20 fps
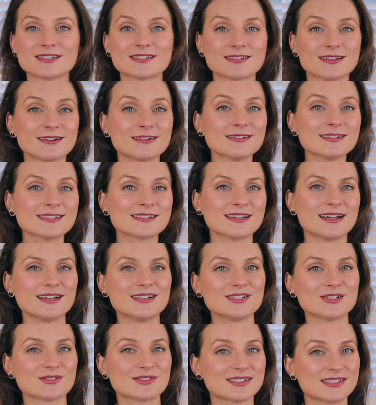subtle
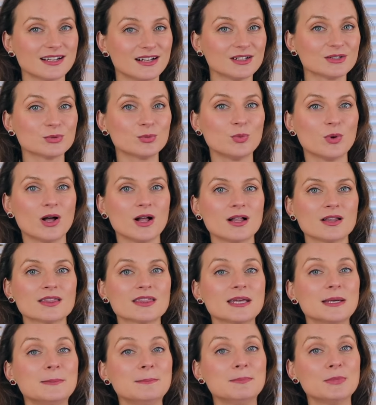signs of stealth
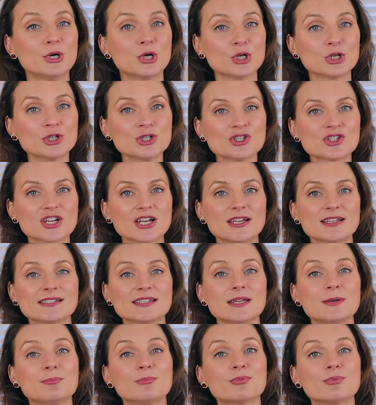wealth emerge as a